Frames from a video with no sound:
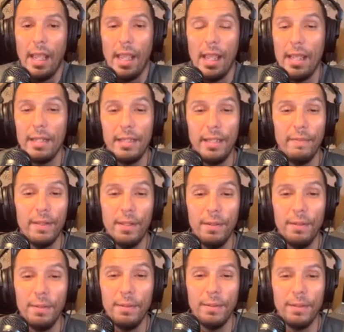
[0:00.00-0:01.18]
And even
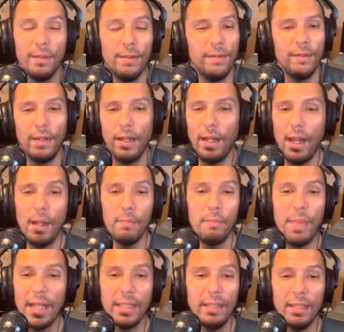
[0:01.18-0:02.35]
though I'm
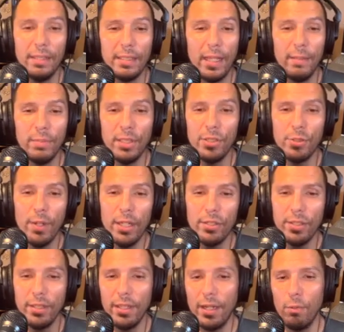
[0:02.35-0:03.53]
back in the same
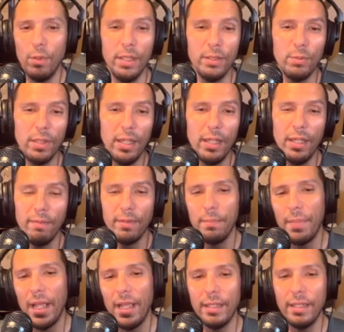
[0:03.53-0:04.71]
situation that I was when I left the
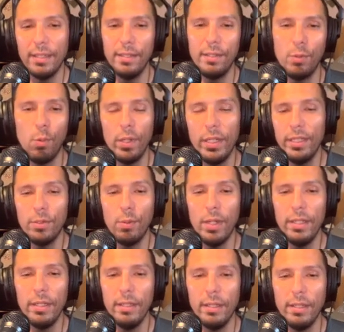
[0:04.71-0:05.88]
bank in
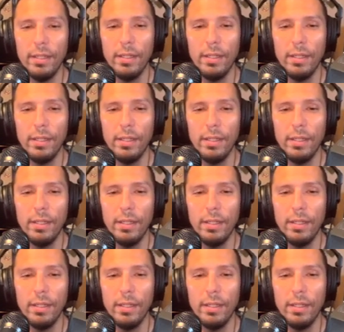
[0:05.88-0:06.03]
2020,